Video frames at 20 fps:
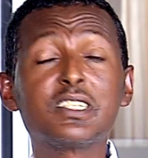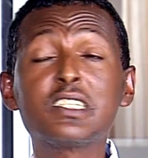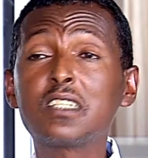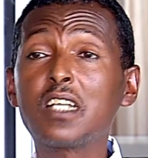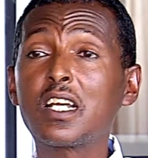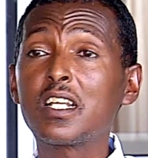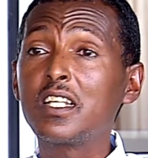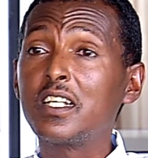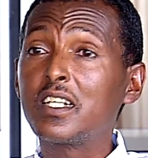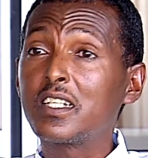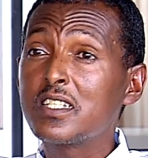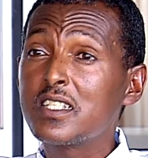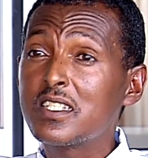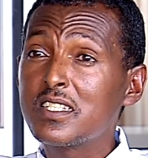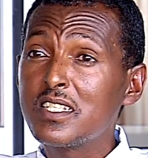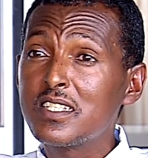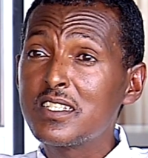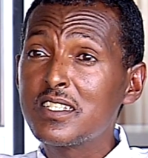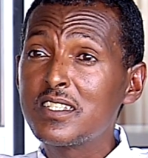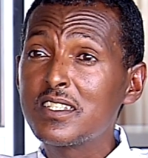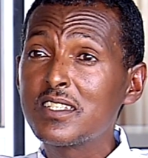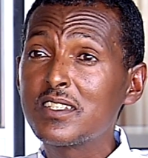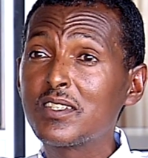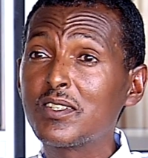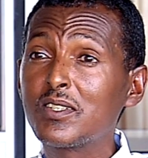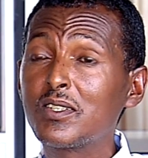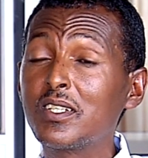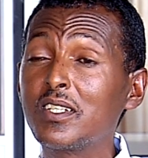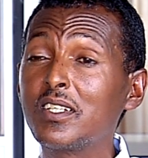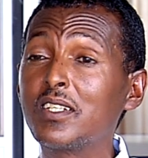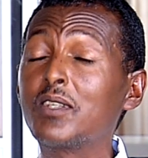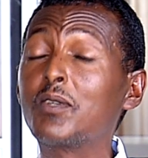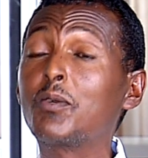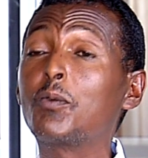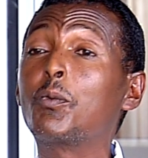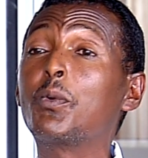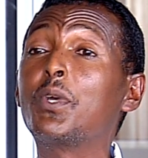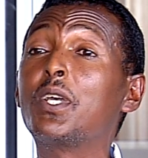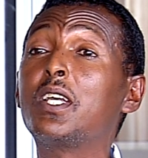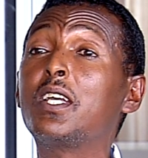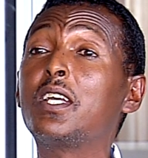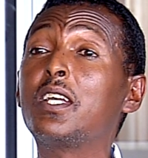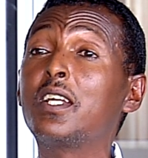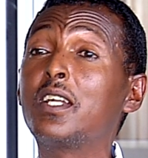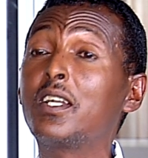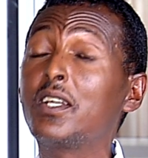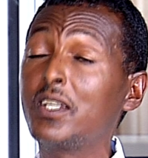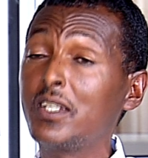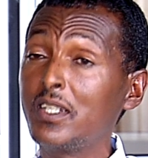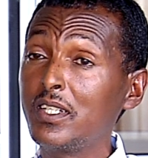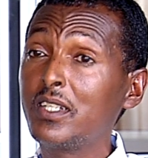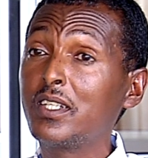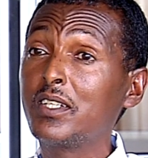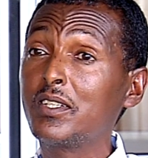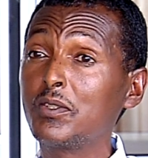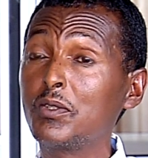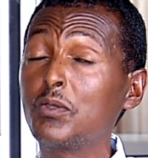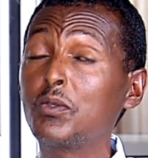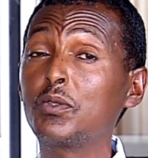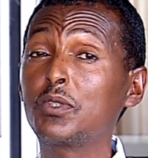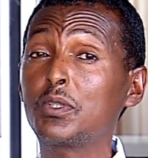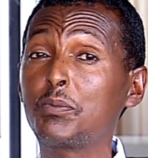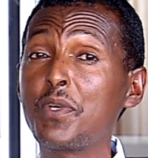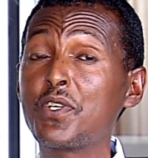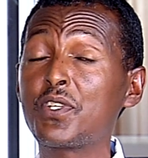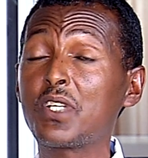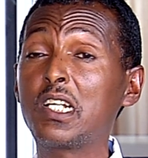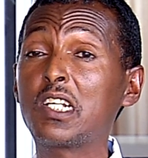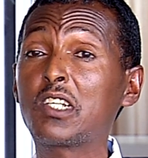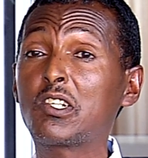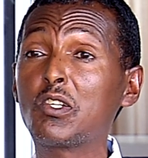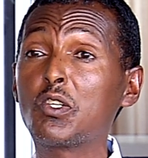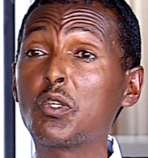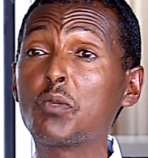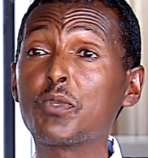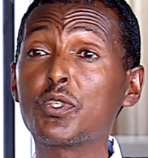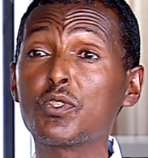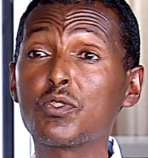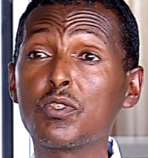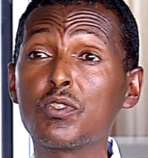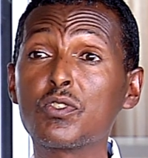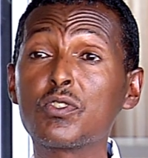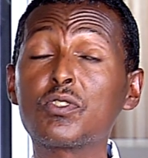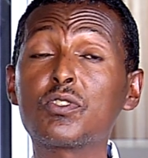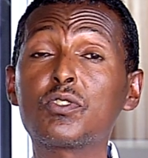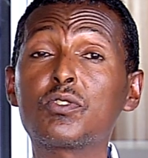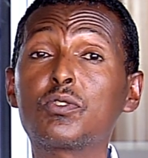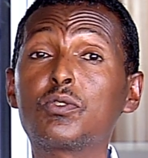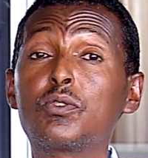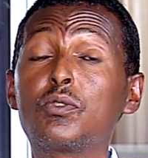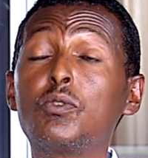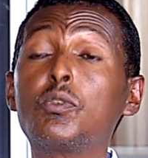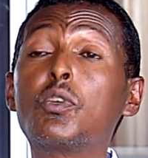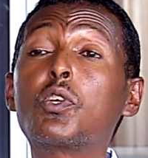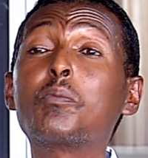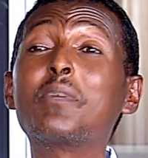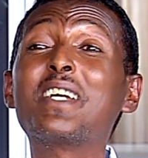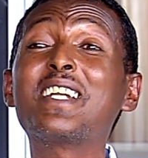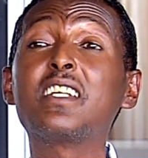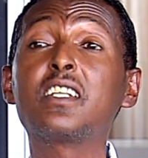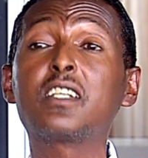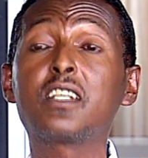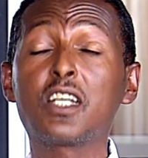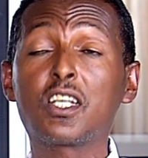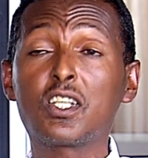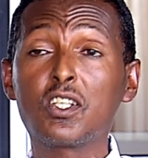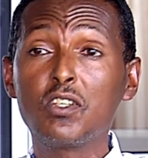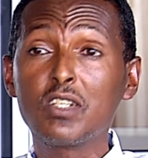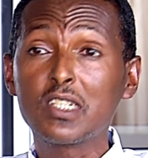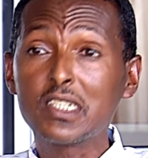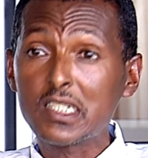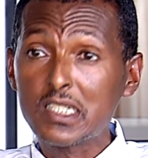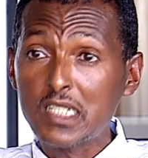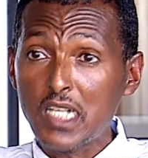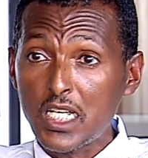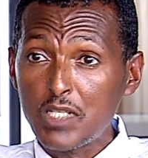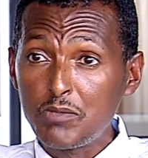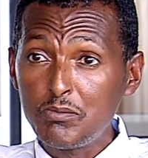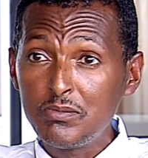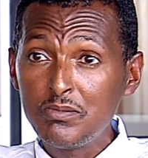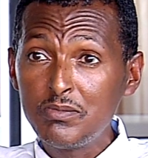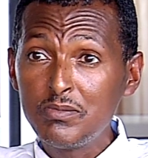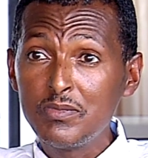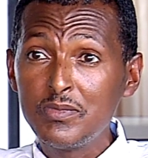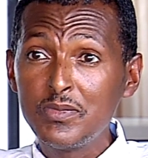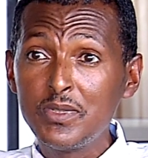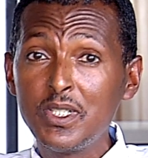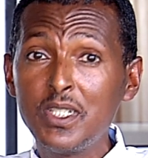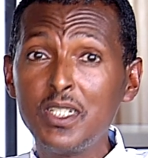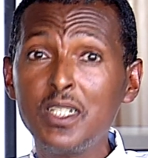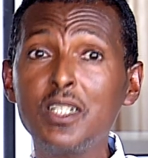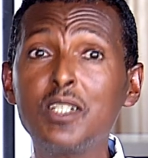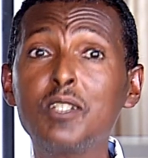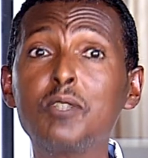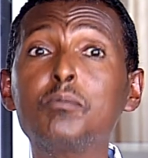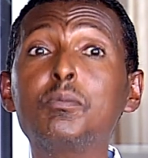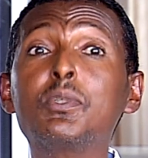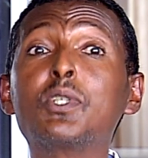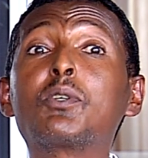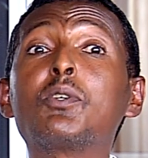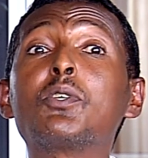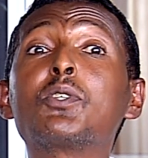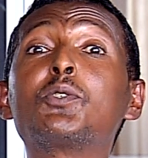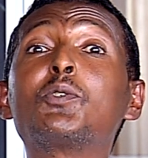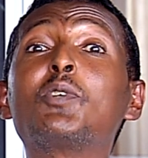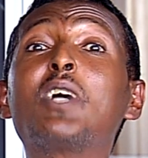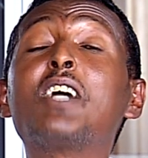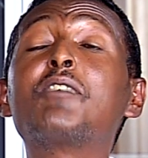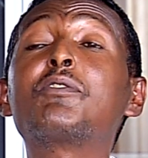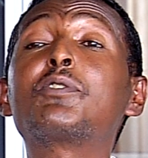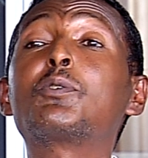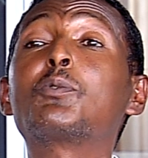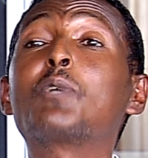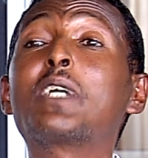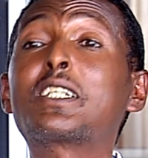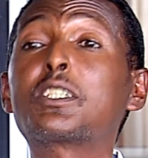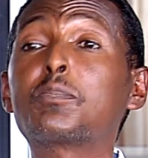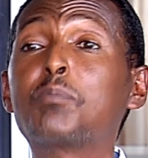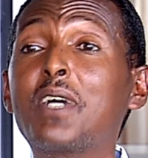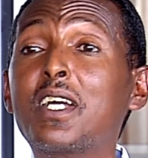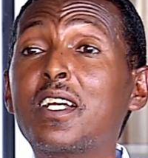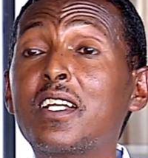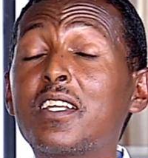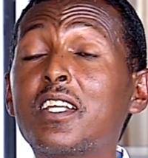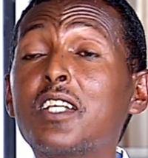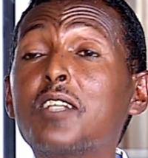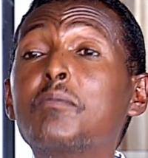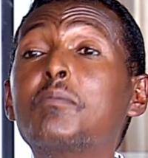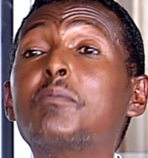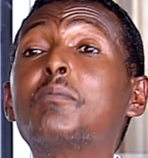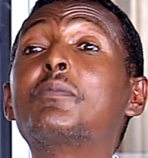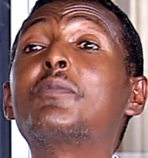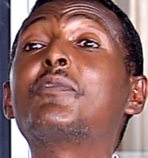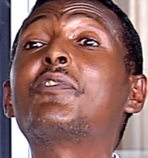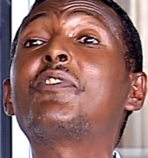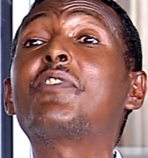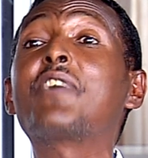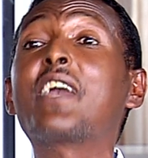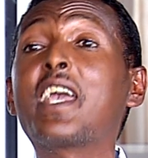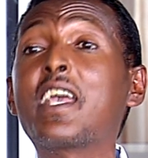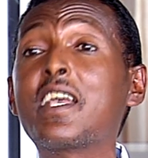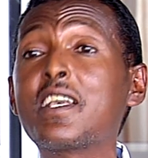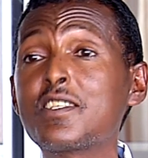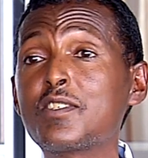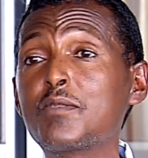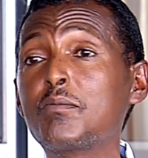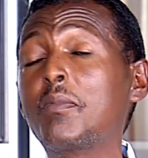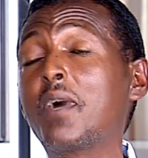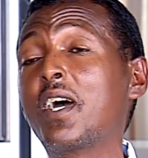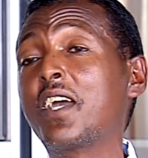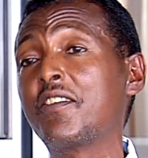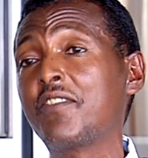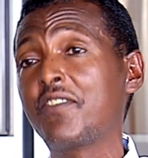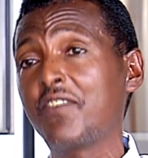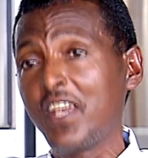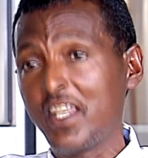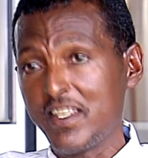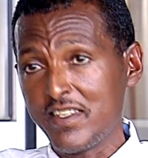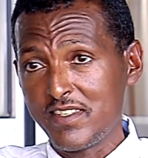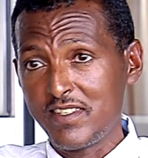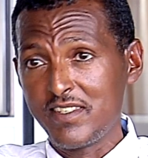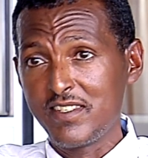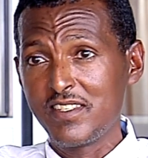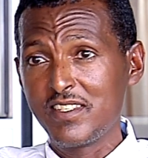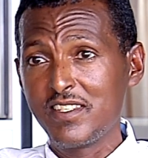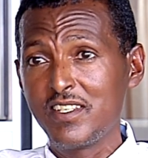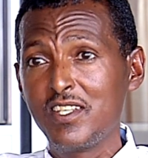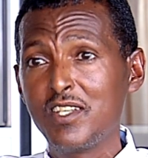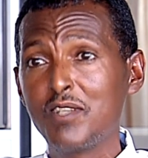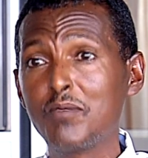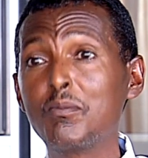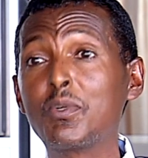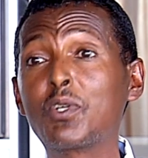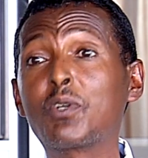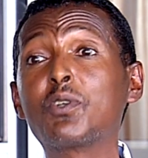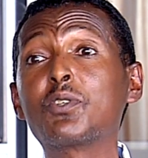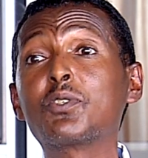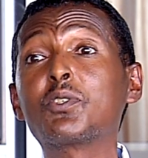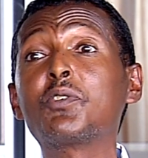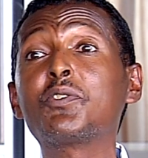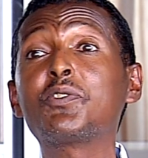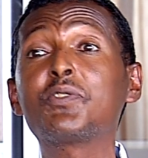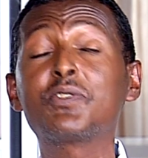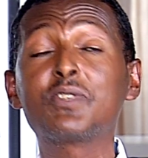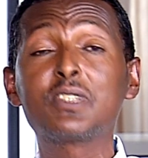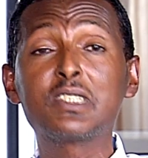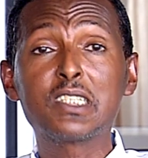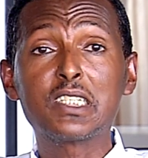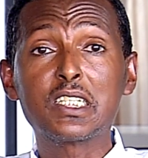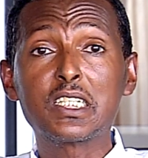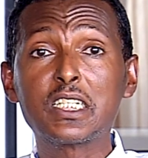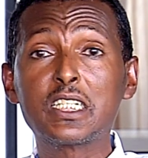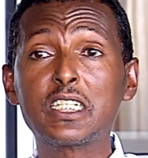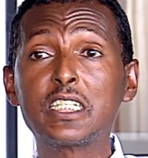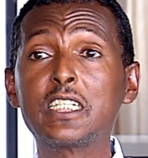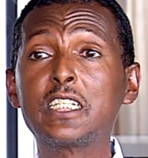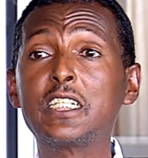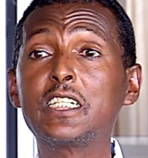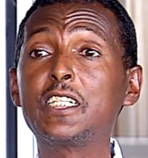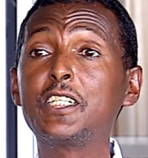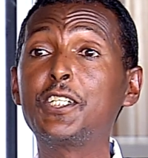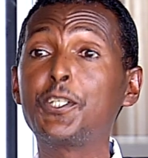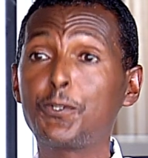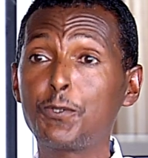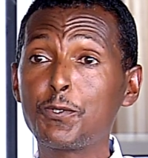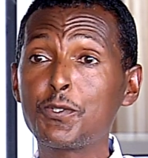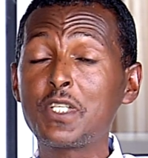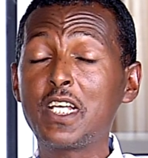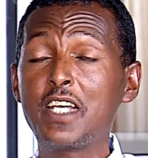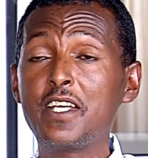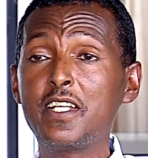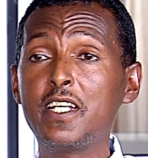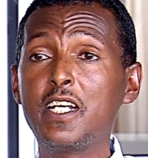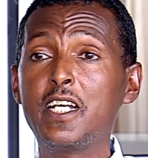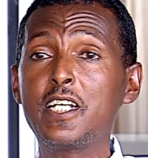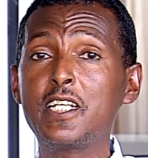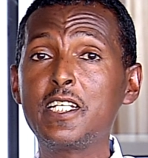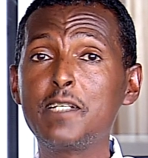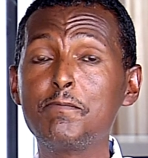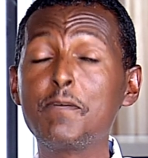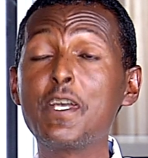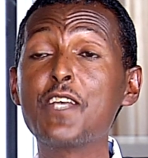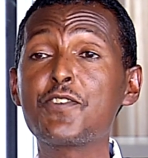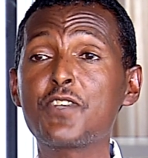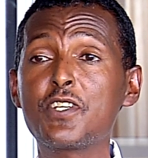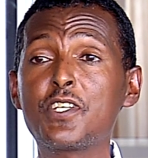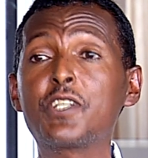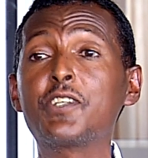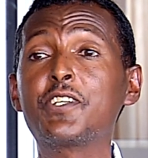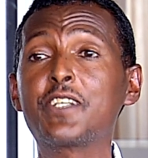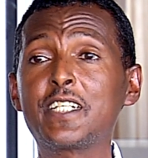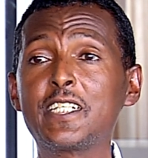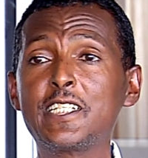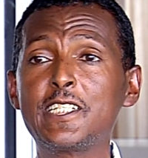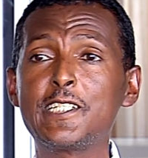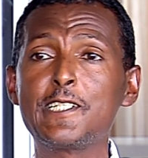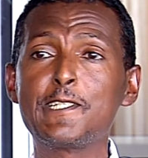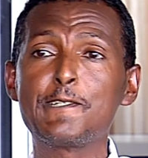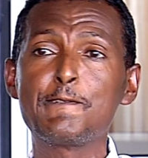these are the reasons we special economic zones normally take longer time, because you have to expand them phase by phase because of the issues I mentioned already.